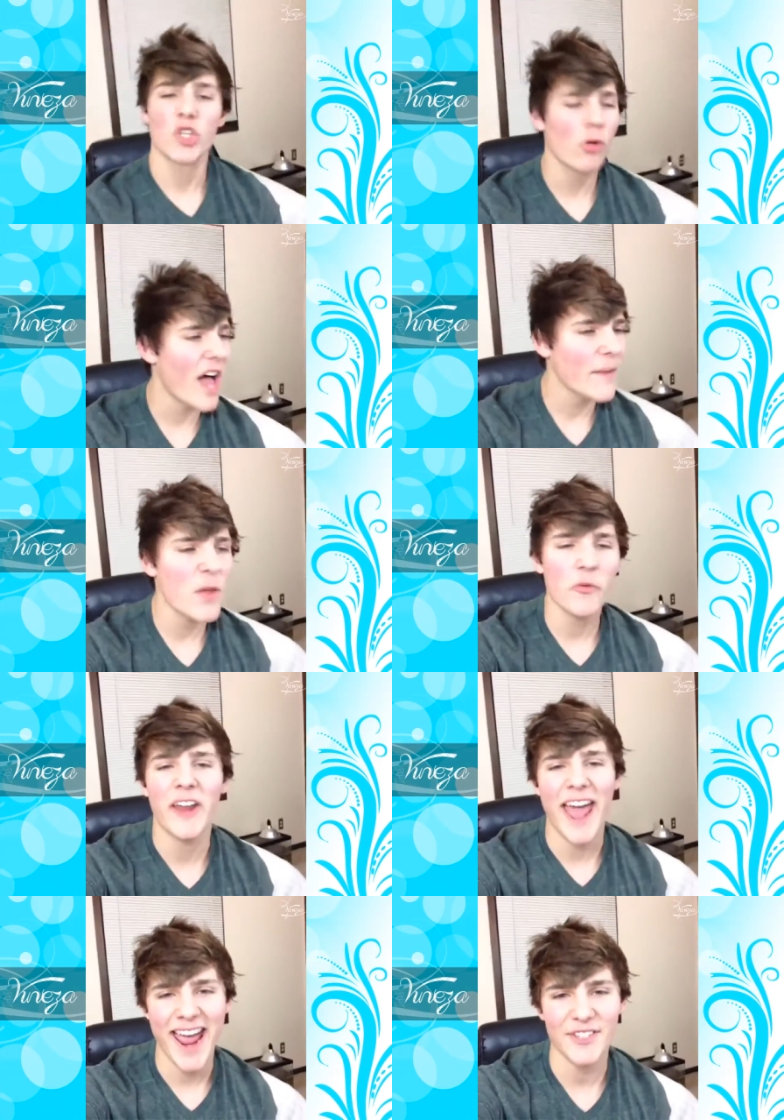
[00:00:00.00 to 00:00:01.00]
So a lot of people
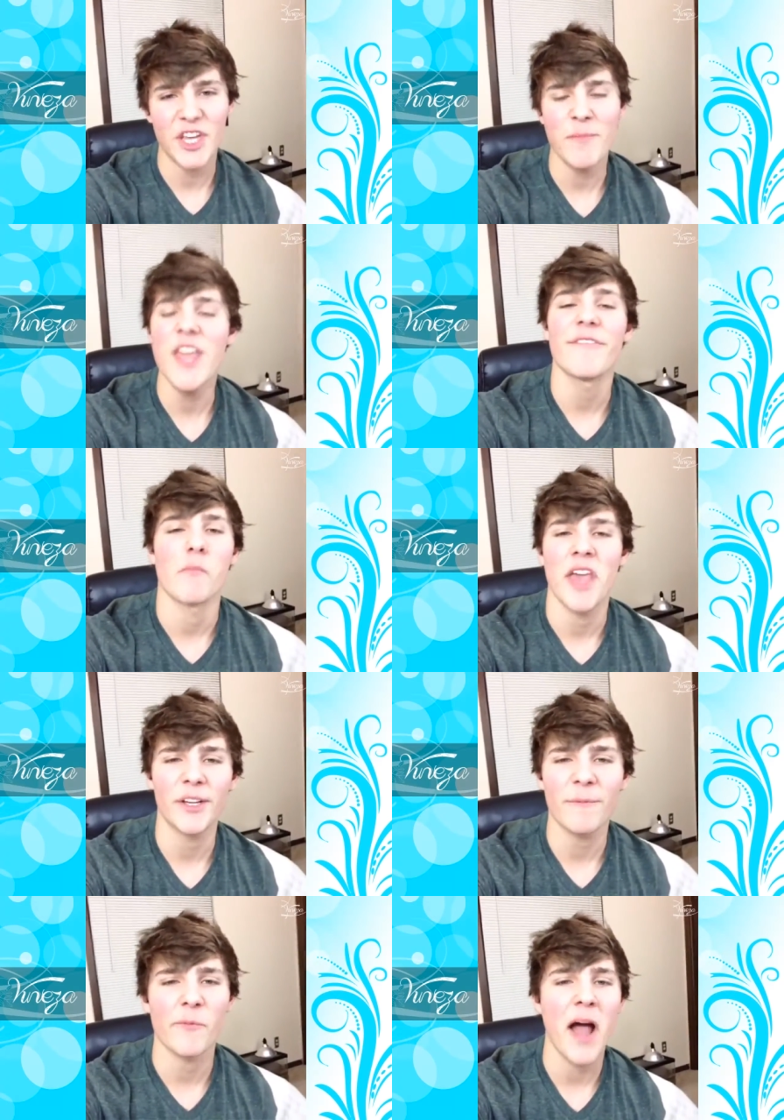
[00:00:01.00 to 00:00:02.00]
have been asking me if I'm
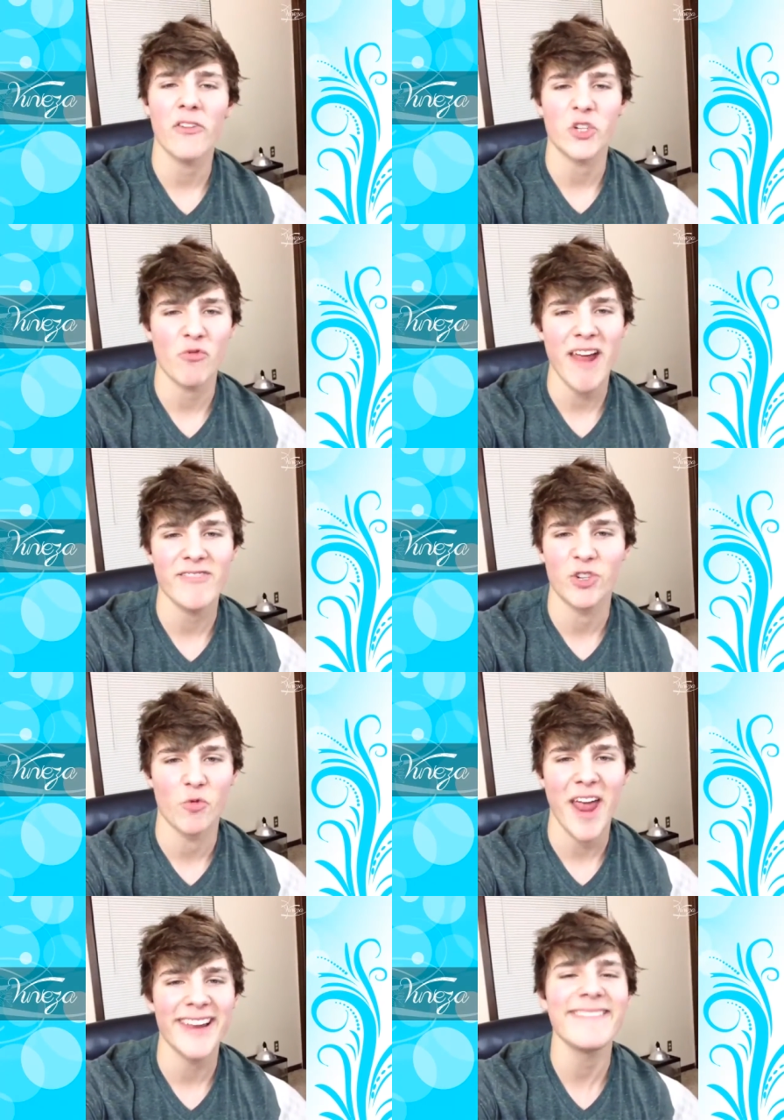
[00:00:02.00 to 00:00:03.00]
Hiccup from How to Train Your
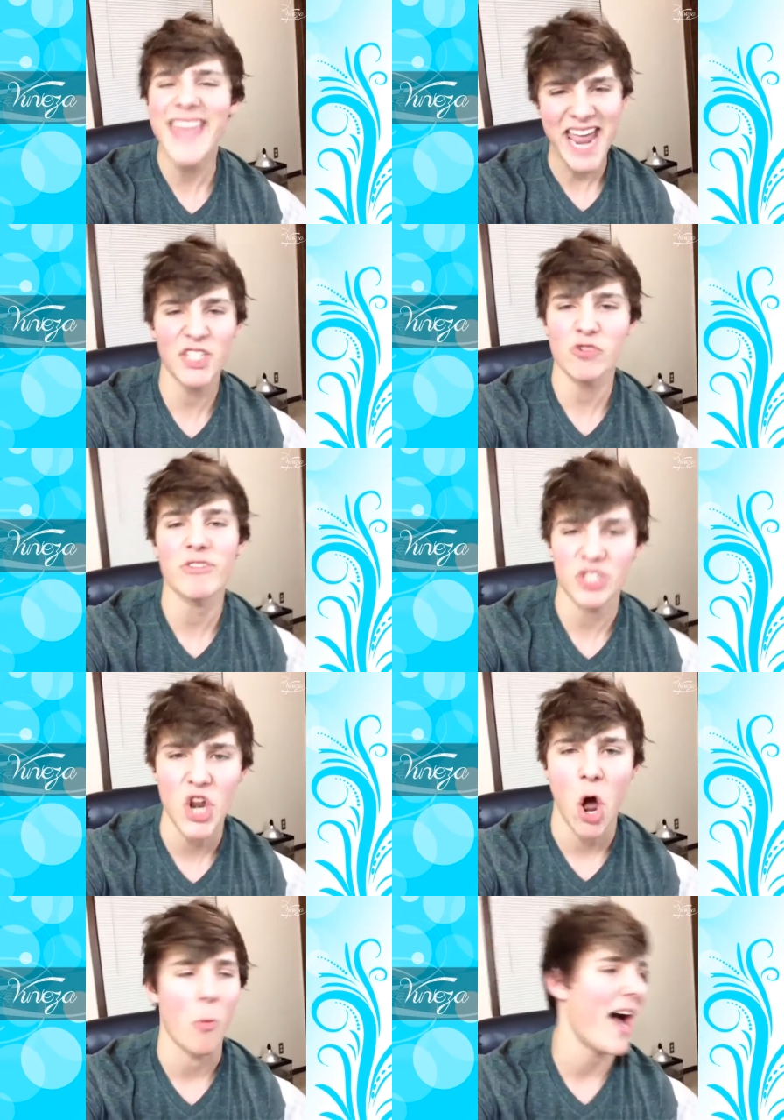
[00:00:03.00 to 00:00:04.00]
Dragon. The answer is
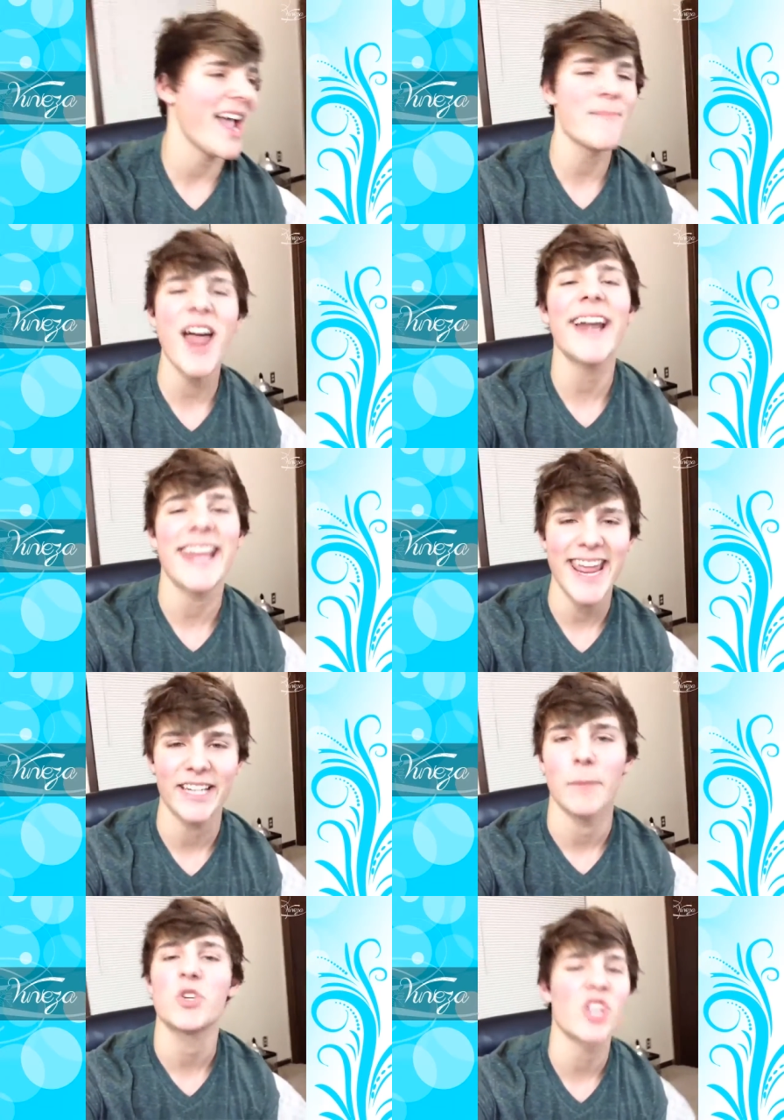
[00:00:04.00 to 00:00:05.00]
no. I am not
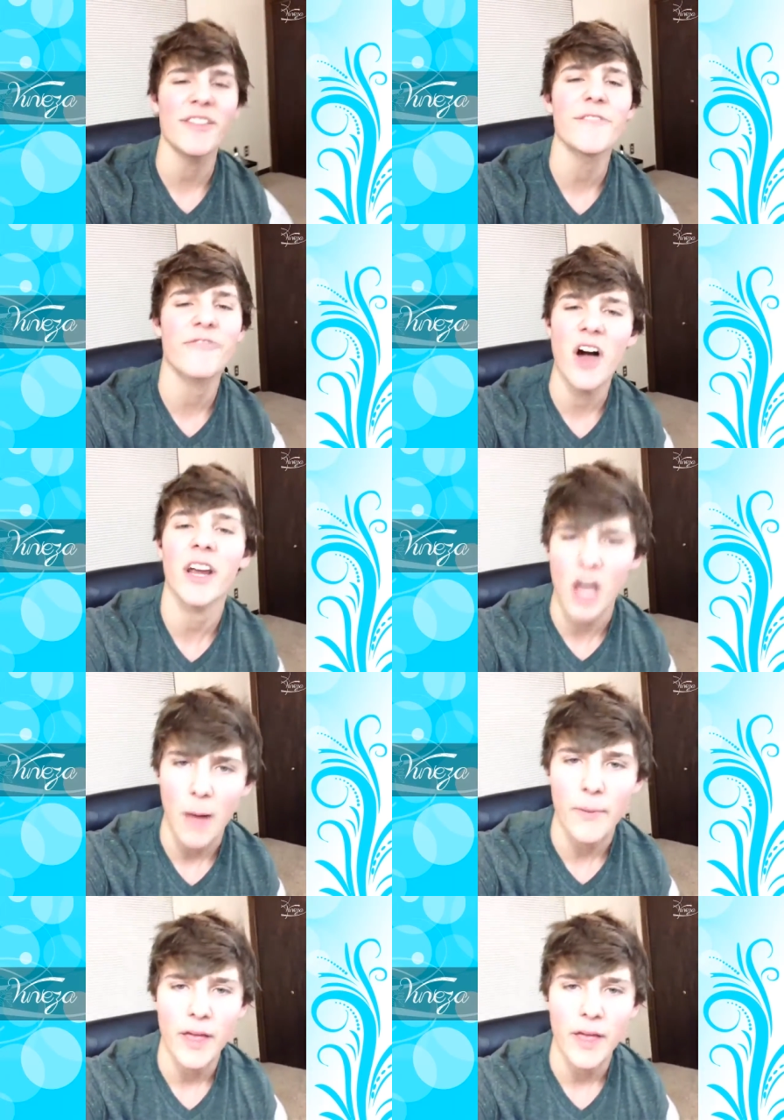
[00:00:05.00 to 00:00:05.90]
Hiccup. Shut the fuck up.